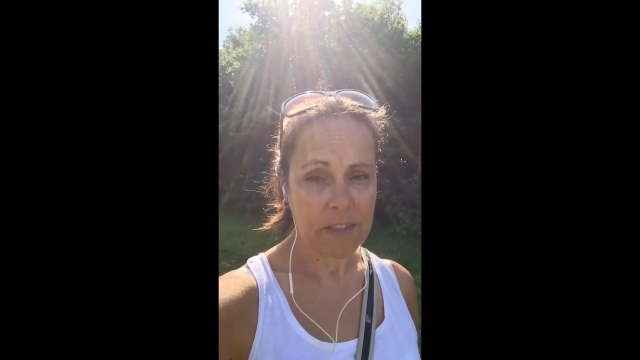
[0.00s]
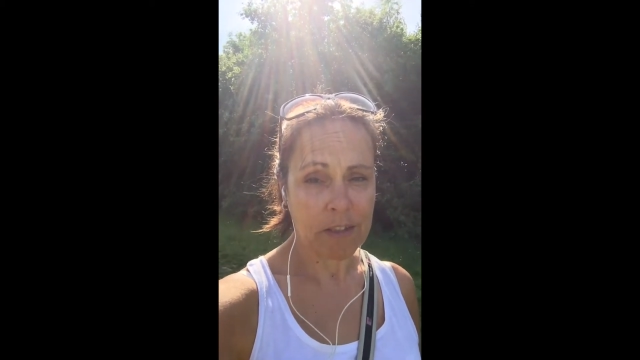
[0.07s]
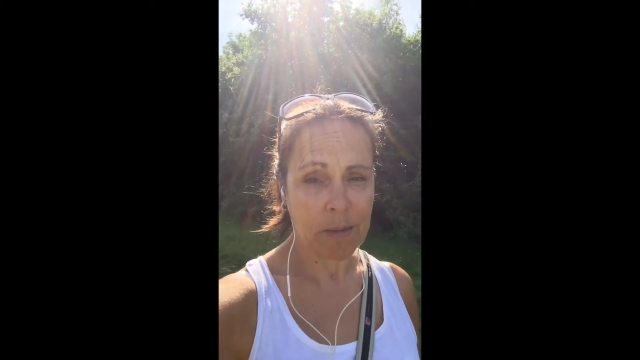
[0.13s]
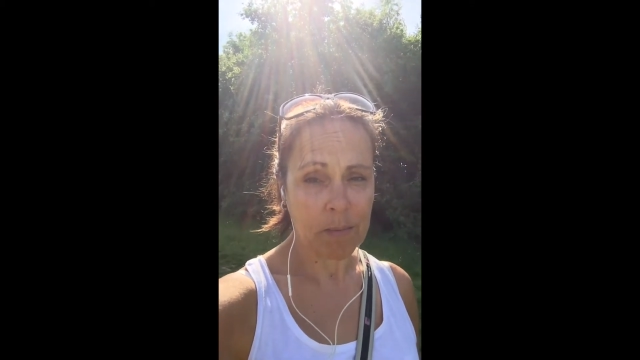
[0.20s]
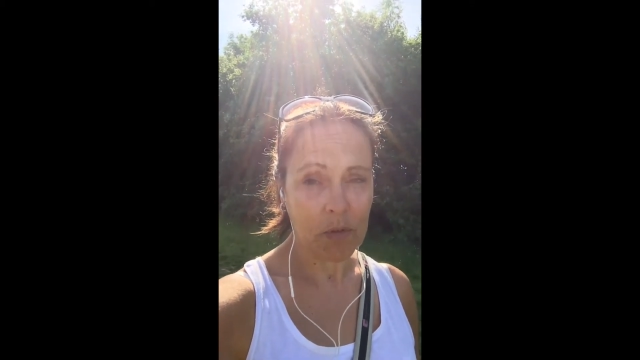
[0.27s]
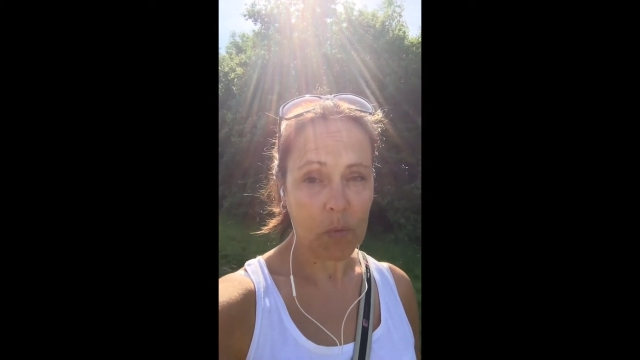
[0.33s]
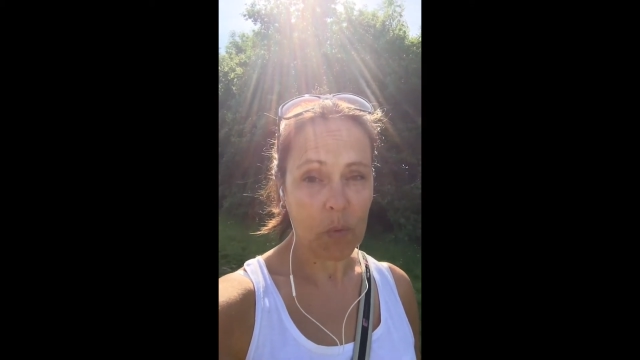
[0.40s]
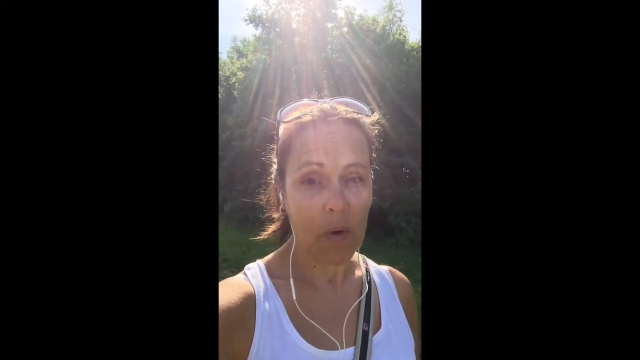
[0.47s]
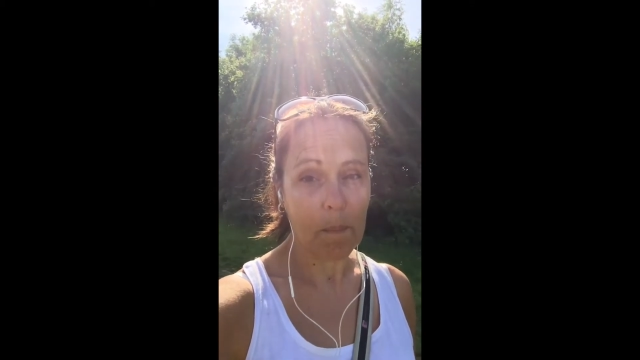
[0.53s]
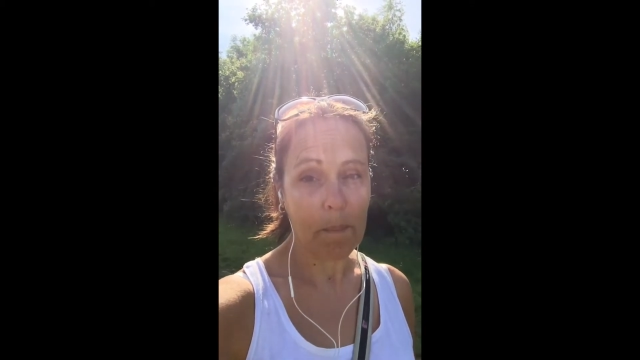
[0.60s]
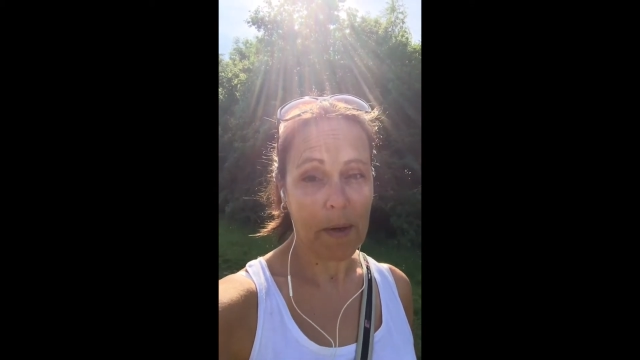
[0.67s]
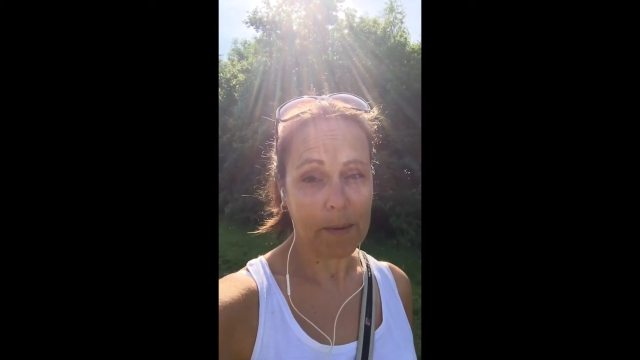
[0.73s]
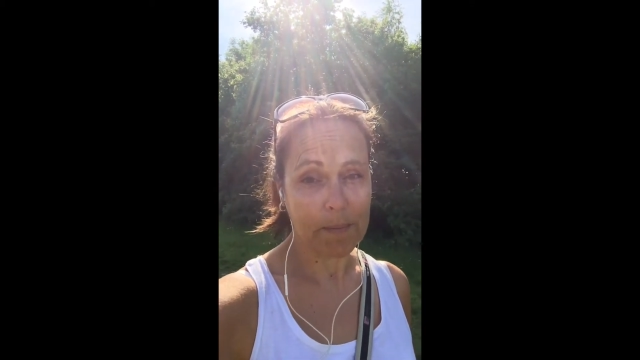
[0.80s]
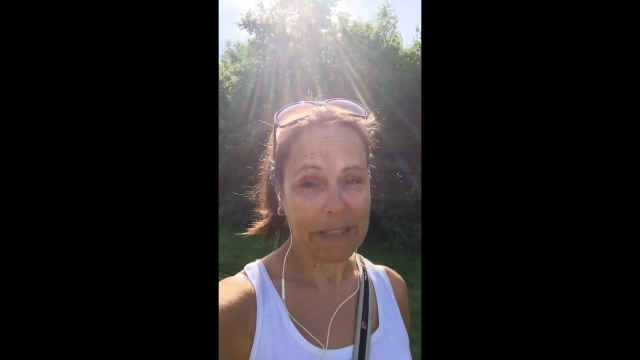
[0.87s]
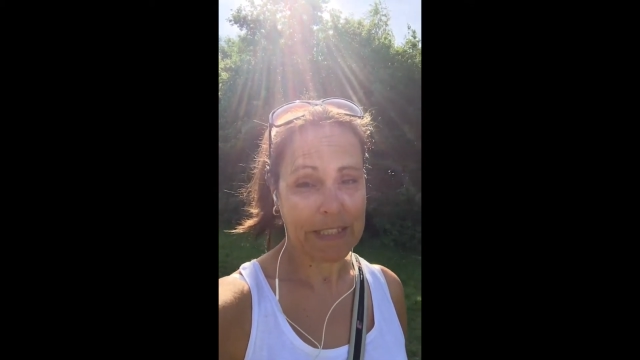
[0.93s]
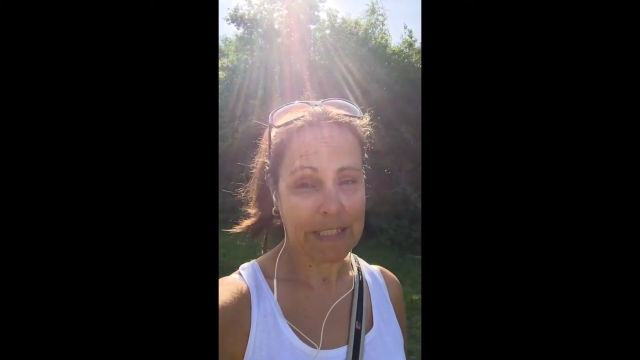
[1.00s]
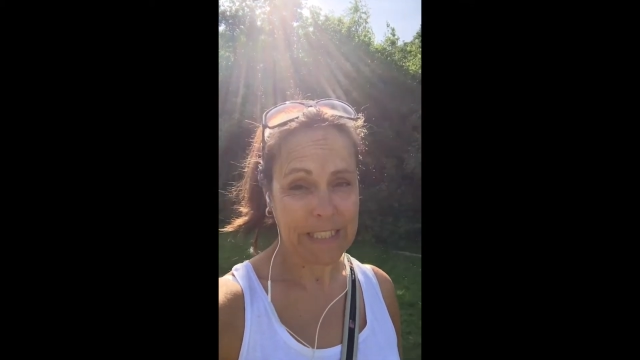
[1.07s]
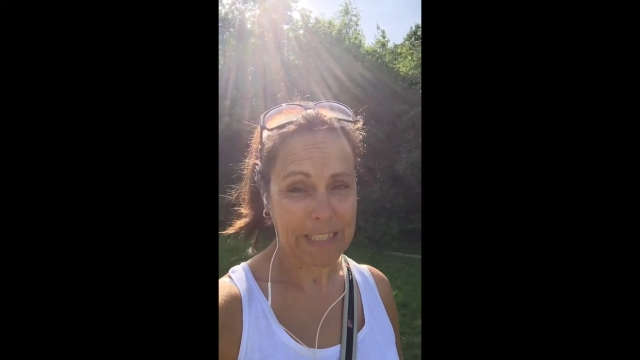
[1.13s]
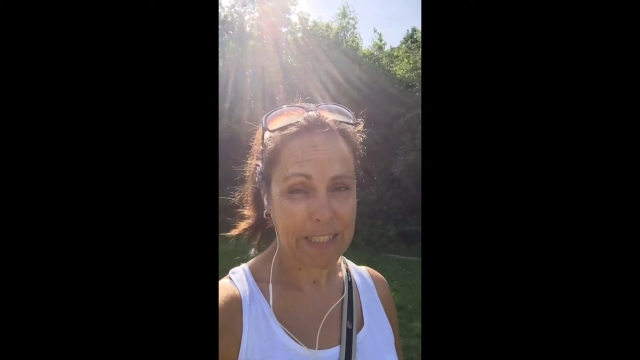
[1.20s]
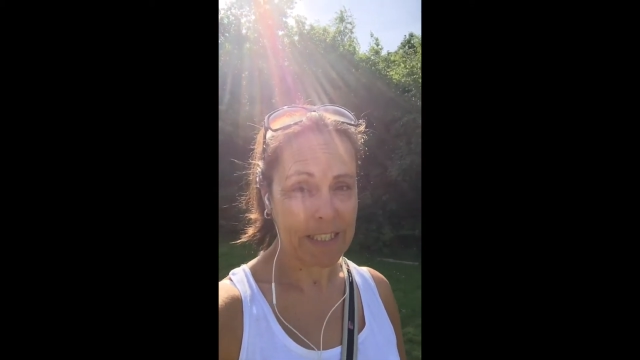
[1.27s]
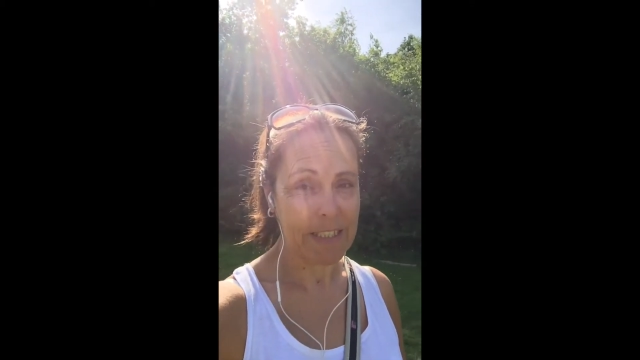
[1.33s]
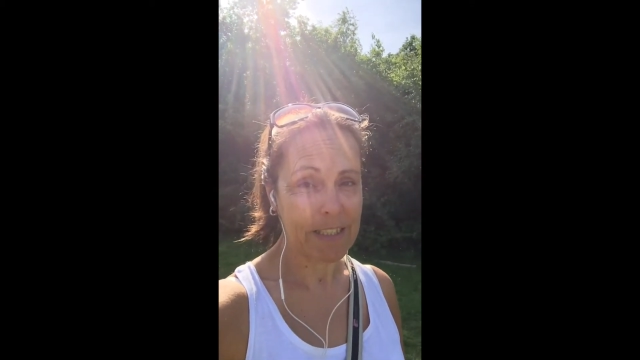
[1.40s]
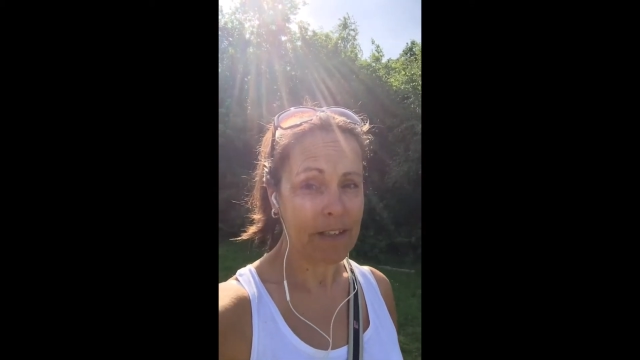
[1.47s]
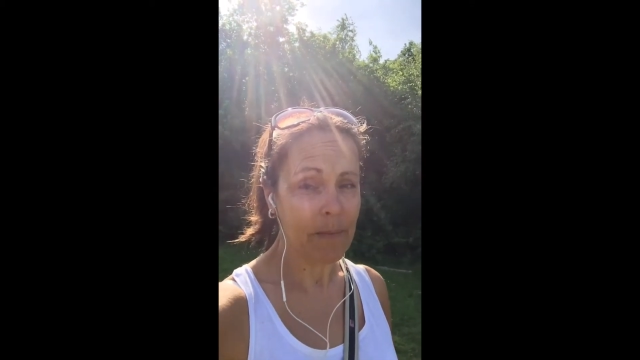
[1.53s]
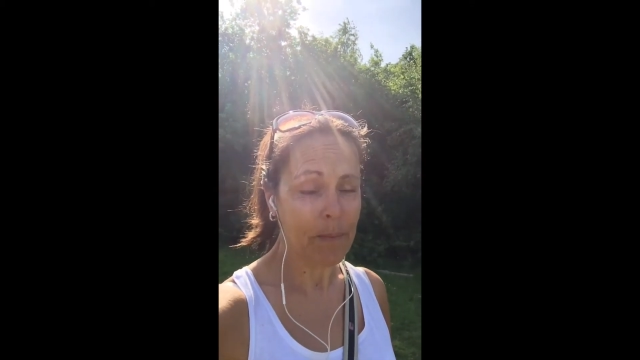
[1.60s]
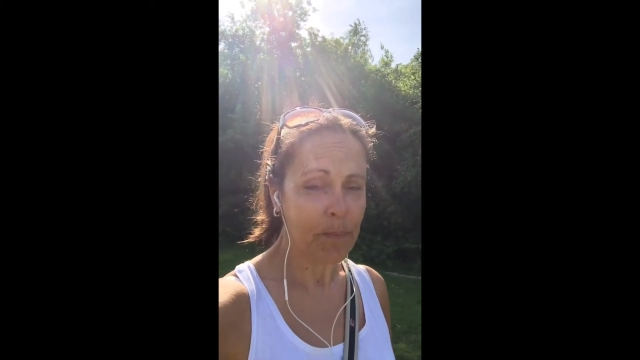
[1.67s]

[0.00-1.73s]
in terms of what might be needed